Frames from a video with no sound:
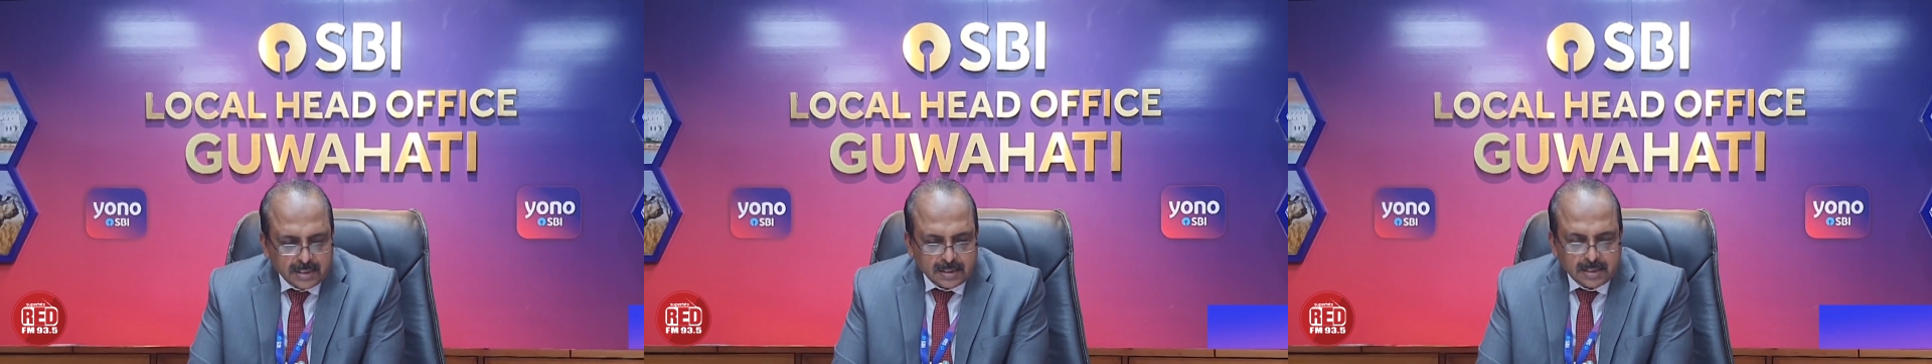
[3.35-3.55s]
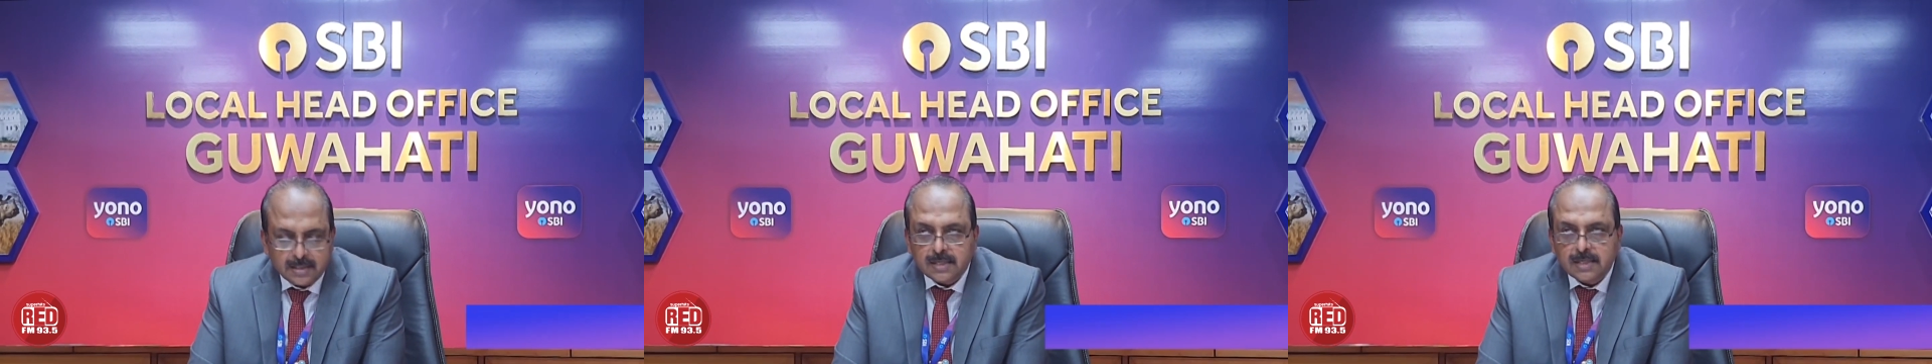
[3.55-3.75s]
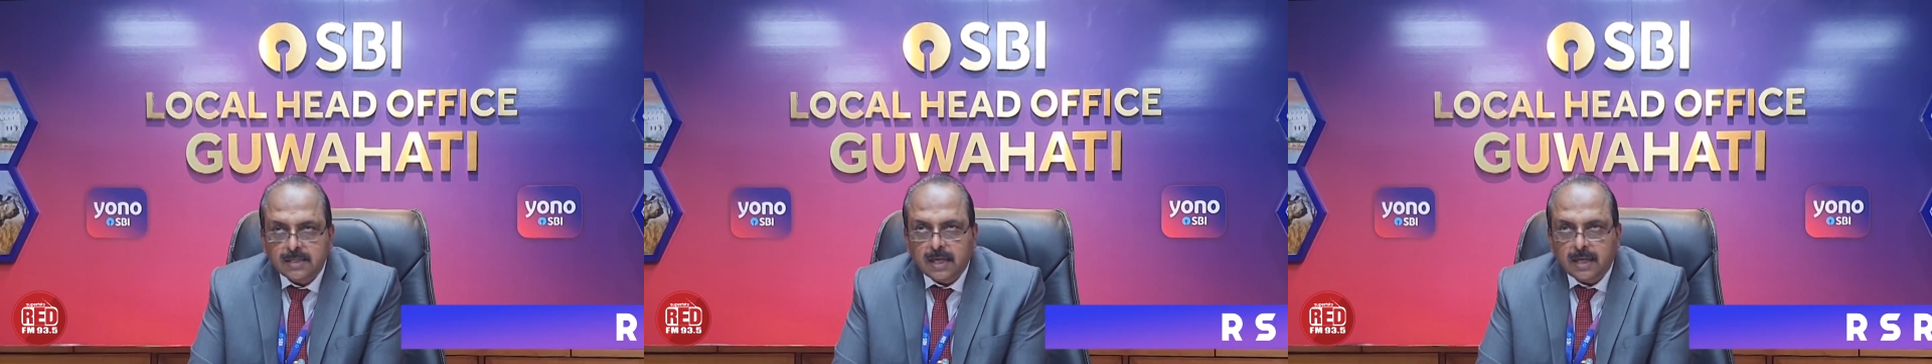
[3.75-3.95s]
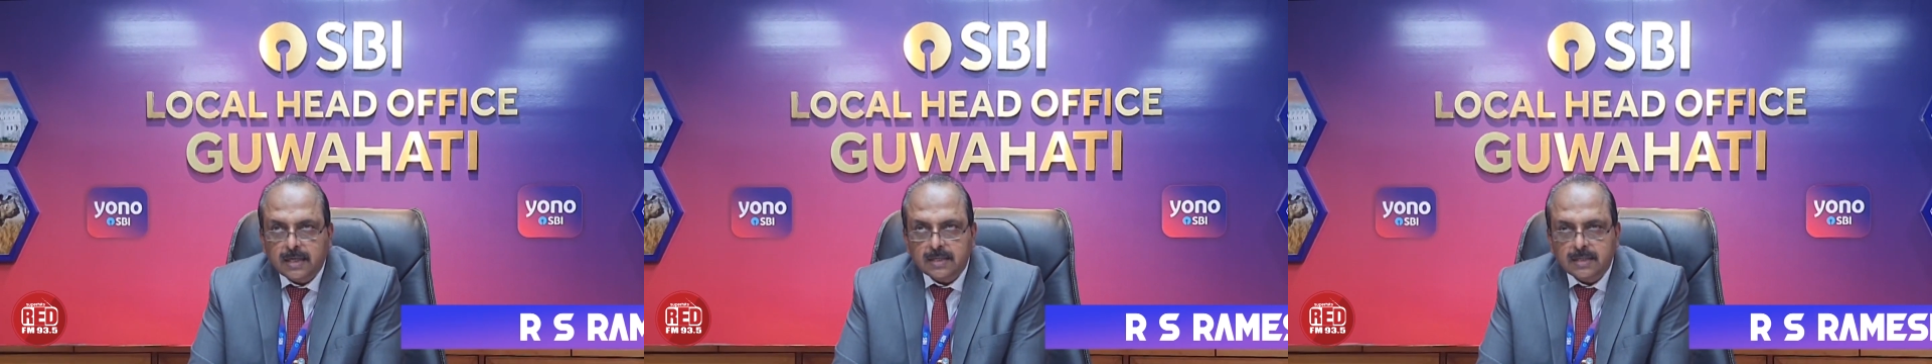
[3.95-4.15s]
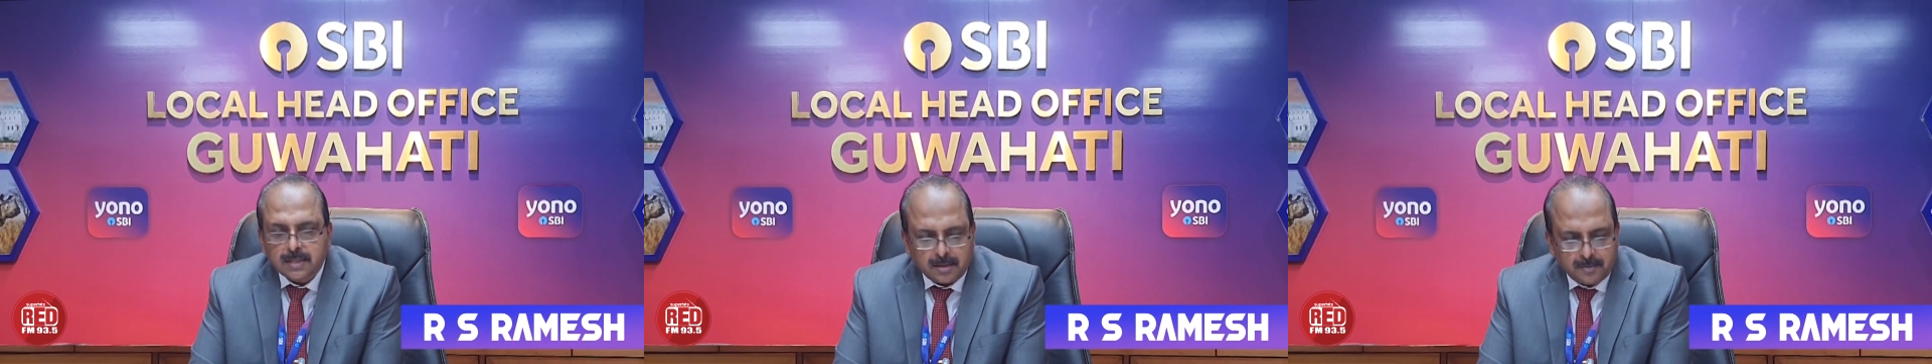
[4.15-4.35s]
This is
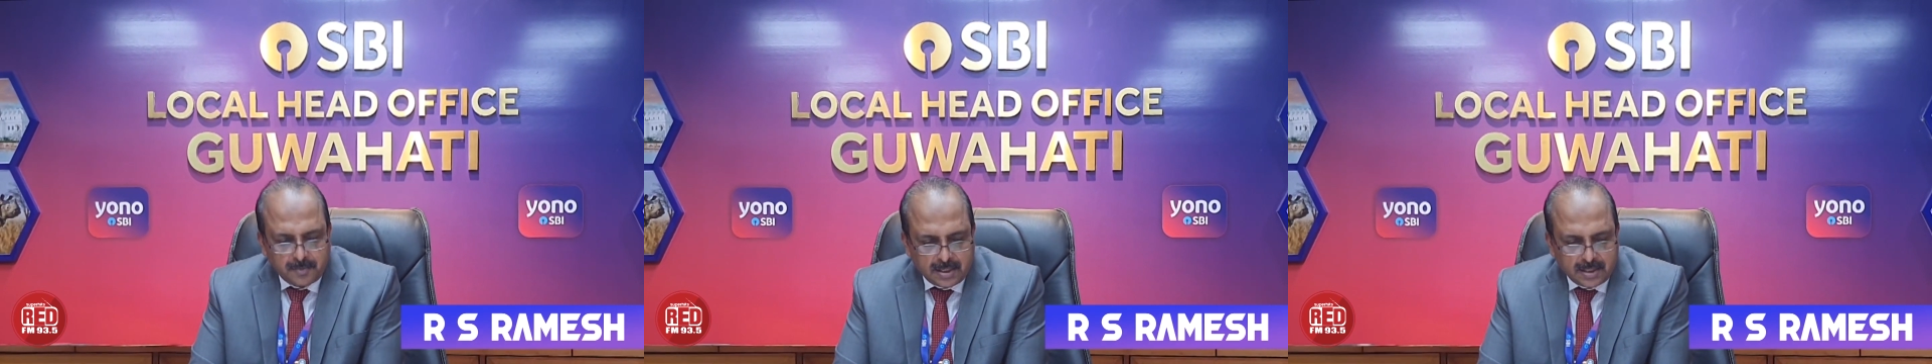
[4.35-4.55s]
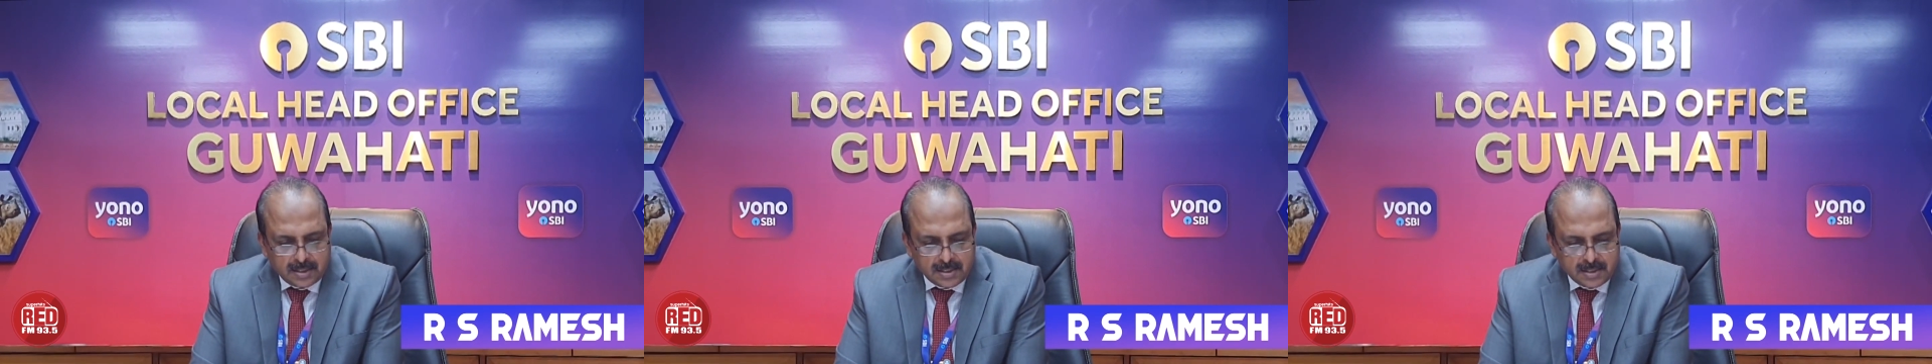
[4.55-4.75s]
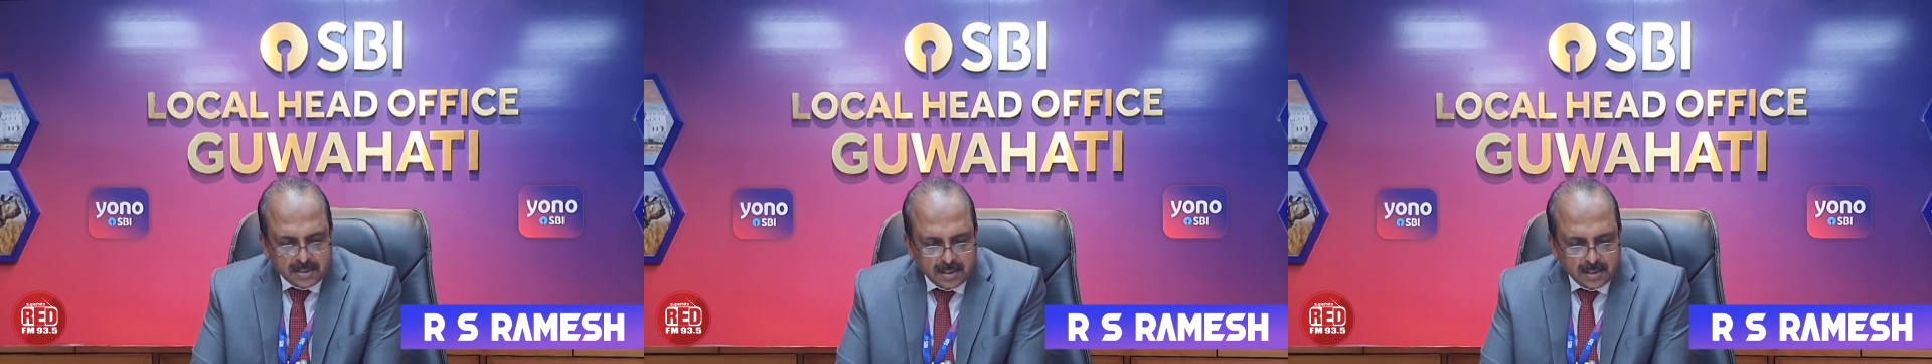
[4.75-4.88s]
R.S. Ramesh,